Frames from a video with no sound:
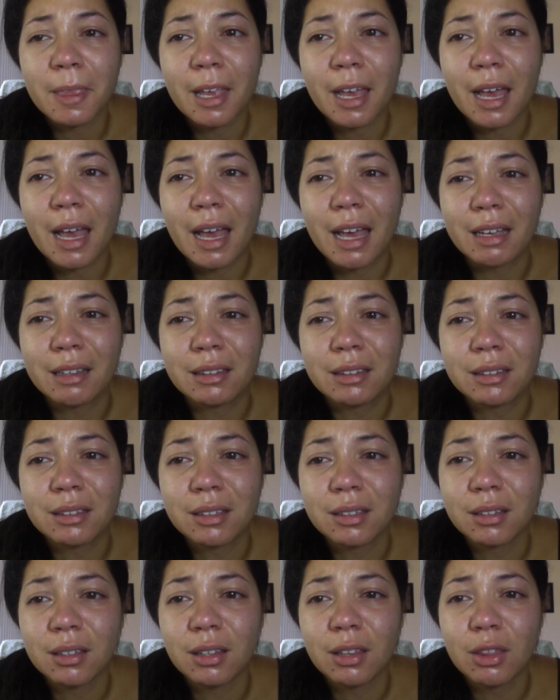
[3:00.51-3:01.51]
And
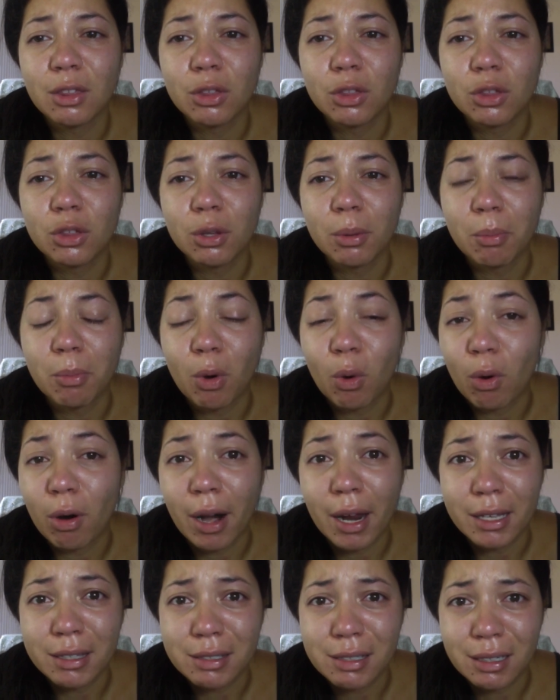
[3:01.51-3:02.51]
the more
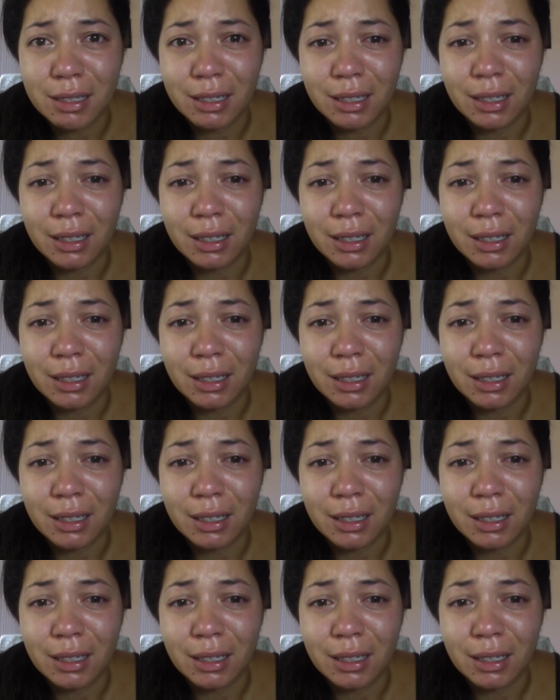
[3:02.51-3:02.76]
I did